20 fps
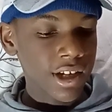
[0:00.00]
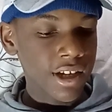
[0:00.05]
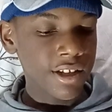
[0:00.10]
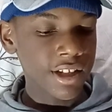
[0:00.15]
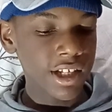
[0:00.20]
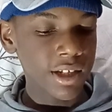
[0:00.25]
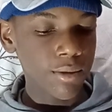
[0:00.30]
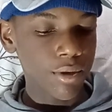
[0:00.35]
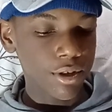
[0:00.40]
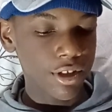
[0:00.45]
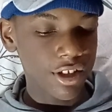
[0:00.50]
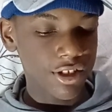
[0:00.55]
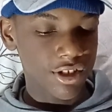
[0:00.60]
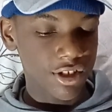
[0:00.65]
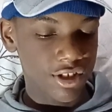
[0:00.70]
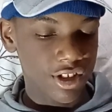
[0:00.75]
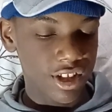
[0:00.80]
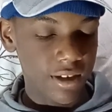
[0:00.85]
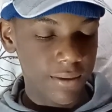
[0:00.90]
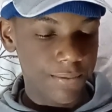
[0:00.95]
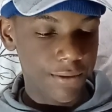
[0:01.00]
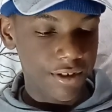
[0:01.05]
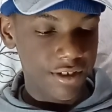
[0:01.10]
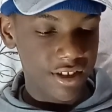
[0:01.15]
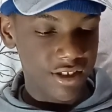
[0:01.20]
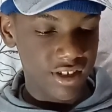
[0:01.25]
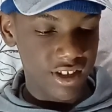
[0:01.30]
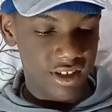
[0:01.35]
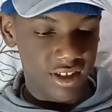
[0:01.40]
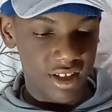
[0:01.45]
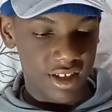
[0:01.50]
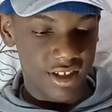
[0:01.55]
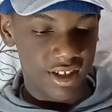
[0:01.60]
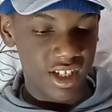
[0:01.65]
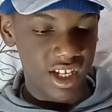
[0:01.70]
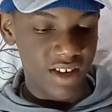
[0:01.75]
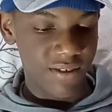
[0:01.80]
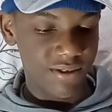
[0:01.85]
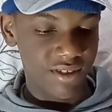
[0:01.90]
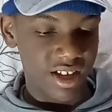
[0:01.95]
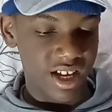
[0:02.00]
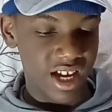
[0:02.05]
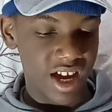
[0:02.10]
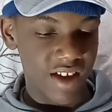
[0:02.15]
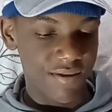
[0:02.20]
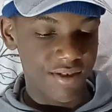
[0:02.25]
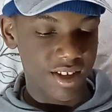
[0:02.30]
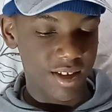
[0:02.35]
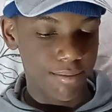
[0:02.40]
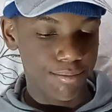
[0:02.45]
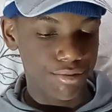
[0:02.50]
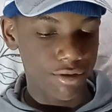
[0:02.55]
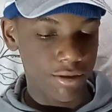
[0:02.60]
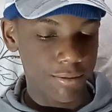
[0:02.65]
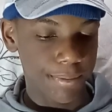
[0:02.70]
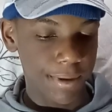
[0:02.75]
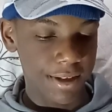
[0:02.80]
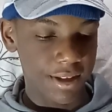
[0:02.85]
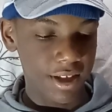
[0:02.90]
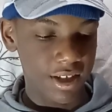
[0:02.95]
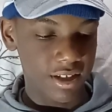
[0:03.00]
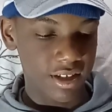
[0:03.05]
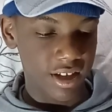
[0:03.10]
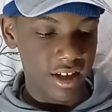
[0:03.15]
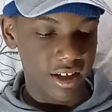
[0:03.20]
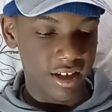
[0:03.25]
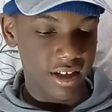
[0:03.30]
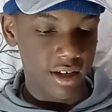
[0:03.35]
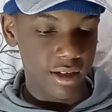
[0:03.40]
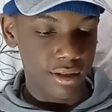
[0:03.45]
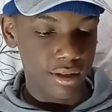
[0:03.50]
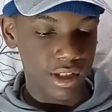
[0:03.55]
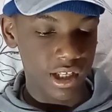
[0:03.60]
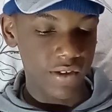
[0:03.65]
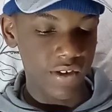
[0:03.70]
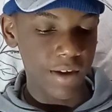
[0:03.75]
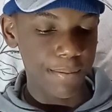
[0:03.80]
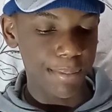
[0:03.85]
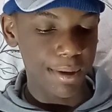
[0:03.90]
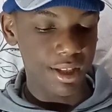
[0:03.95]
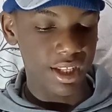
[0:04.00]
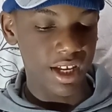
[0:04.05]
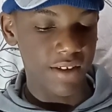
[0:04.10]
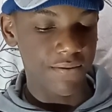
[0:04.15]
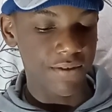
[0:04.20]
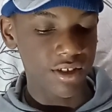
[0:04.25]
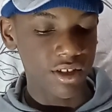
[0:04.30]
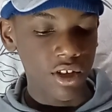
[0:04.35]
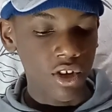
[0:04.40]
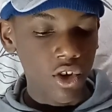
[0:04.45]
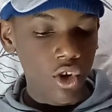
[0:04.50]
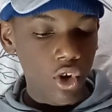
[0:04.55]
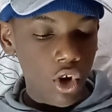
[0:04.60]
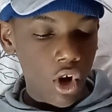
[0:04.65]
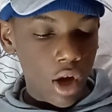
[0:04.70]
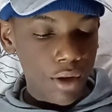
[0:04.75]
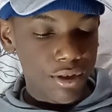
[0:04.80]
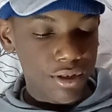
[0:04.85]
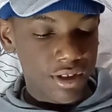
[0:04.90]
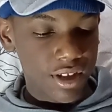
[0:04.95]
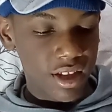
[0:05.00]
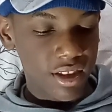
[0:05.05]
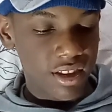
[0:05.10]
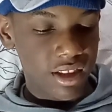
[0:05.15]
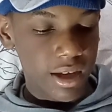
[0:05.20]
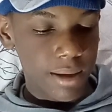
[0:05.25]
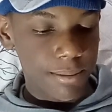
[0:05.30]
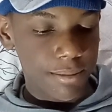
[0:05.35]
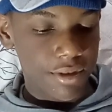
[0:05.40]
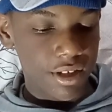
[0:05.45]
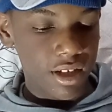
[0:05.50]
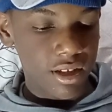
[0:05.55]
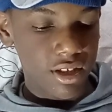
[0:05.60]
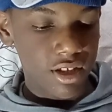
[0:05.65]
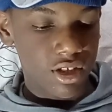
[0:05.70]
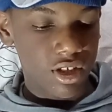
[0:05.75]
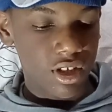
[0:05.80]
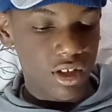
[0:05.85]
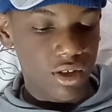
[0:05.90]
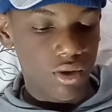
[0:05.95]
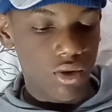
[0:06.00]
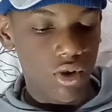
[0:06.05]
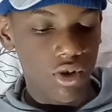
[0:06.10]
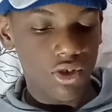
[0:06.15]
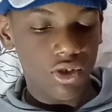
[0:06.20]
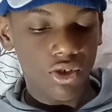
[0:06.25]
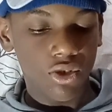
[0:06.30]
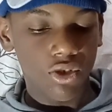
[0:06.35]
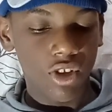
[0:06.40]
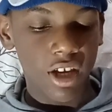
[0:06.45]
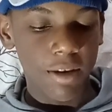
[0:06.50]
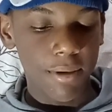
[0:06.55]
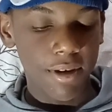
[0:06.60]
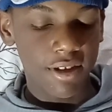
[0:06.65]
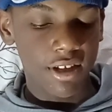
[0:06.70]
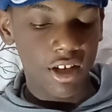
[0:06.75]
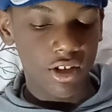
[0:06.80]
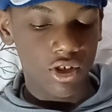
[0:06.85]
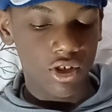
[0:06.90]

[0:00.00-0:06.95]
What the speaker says: Any warning system for disasters save lives and properties and can deliver benefits to take them the initial cost. Climate